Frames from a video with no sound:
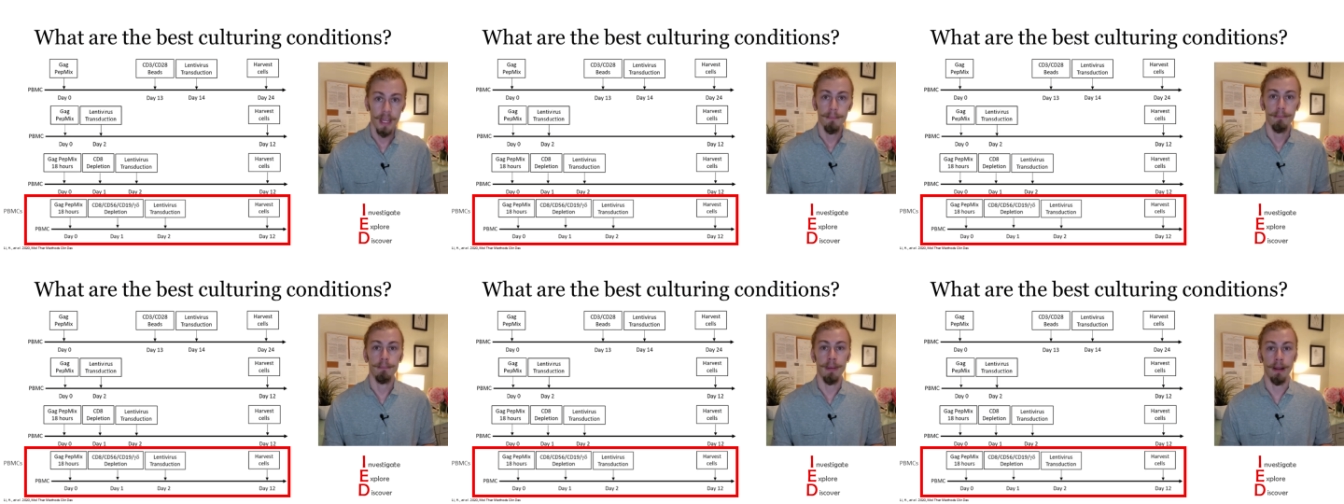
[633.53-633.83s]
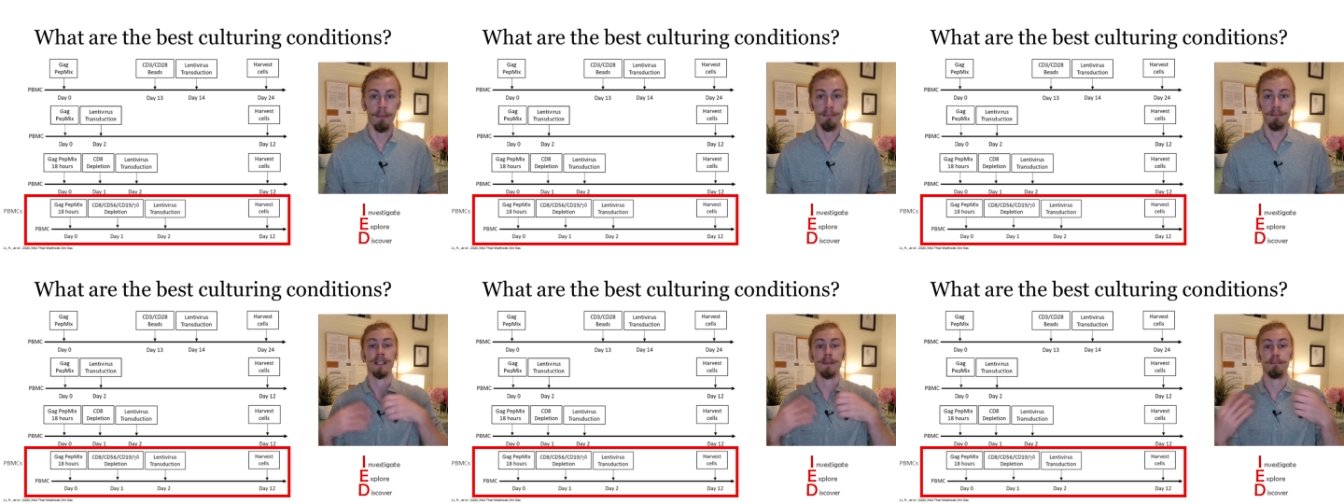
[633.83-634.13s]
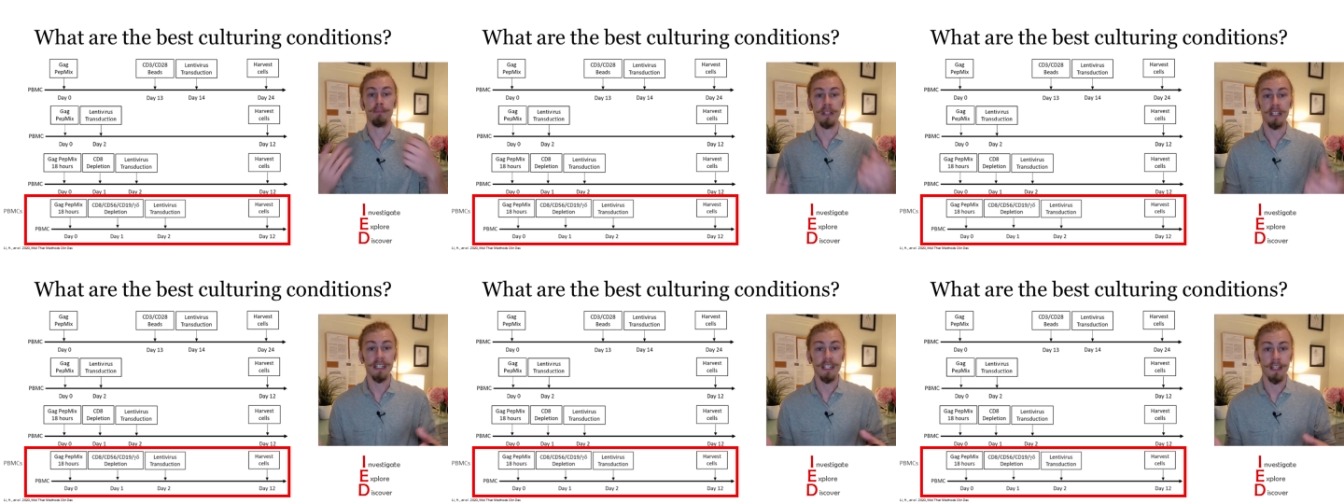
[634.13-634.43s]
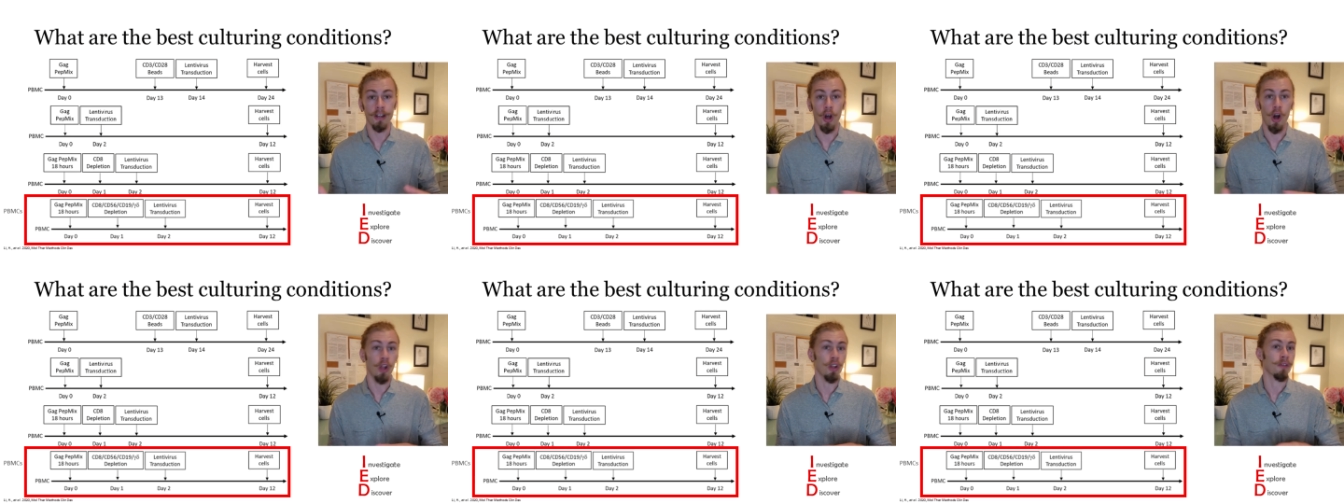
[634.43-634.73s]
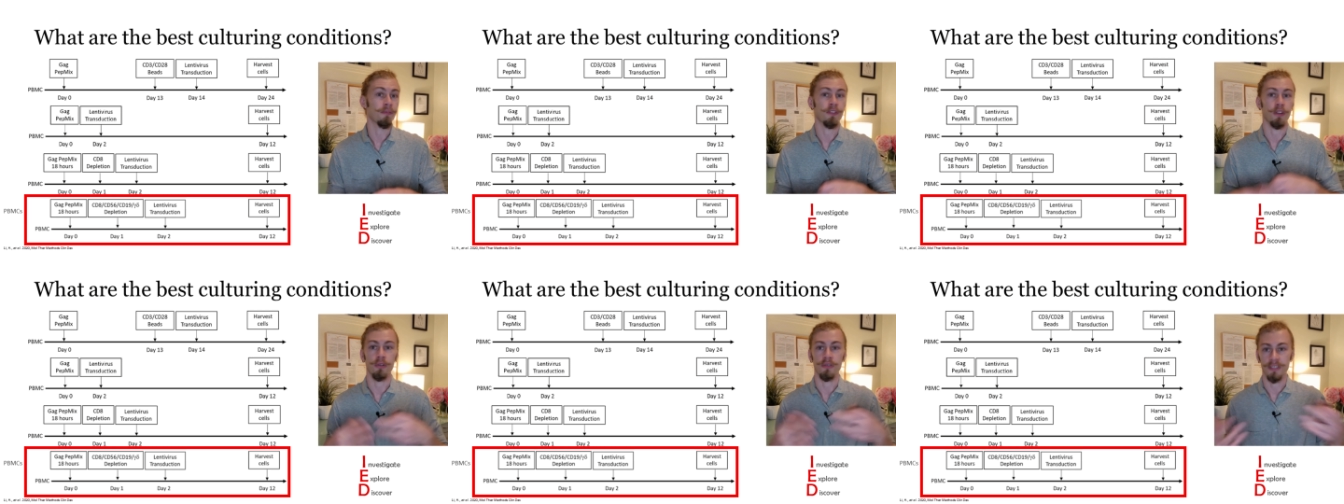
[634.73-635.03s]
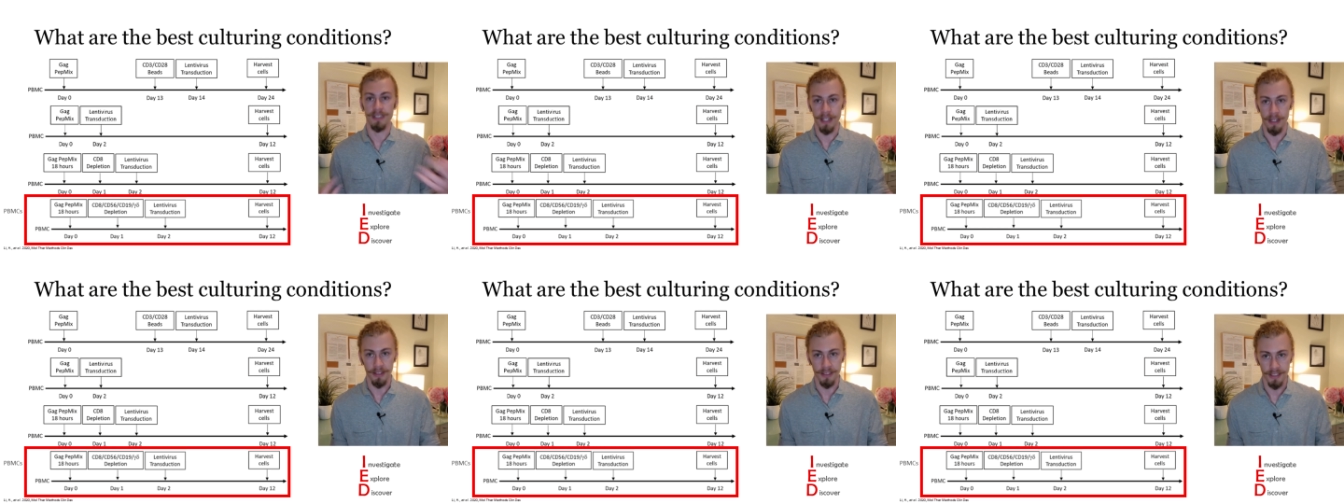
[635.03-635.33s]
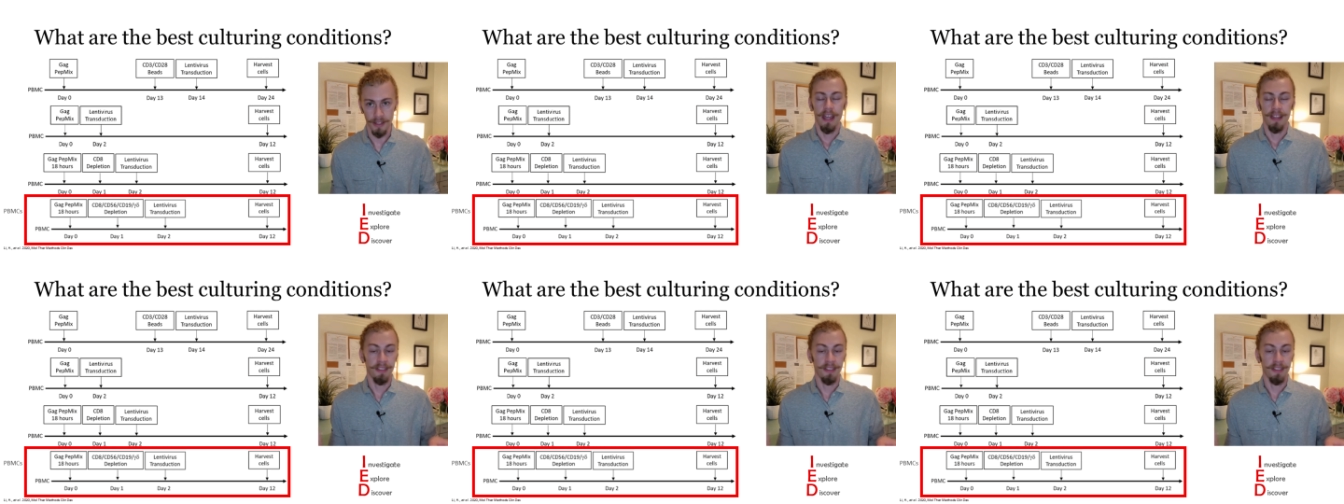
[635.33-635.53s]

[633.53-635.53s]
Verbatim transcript: by depleting all of those cells.